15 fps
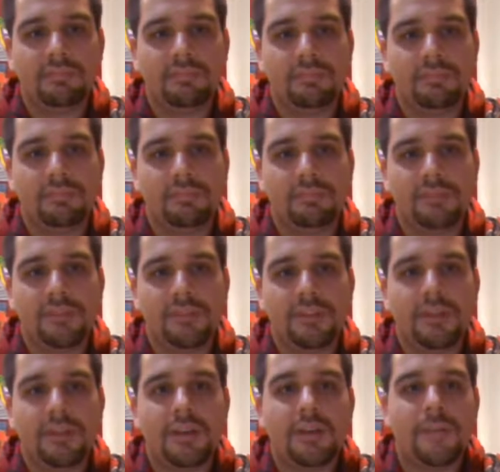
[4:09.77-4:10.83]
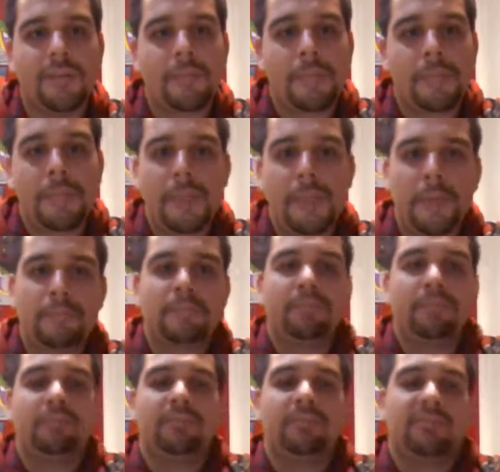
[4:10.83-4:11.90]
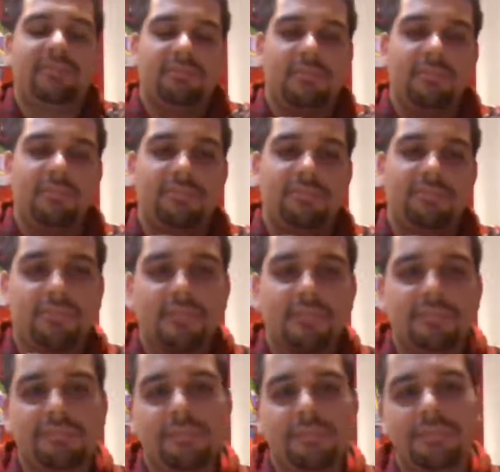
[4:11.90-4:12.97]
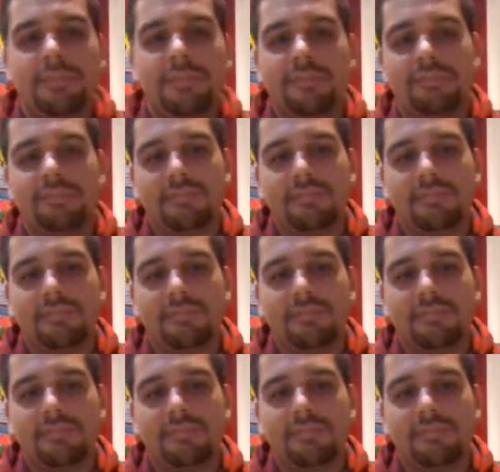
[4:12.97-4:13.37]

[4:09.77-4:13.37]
(silent)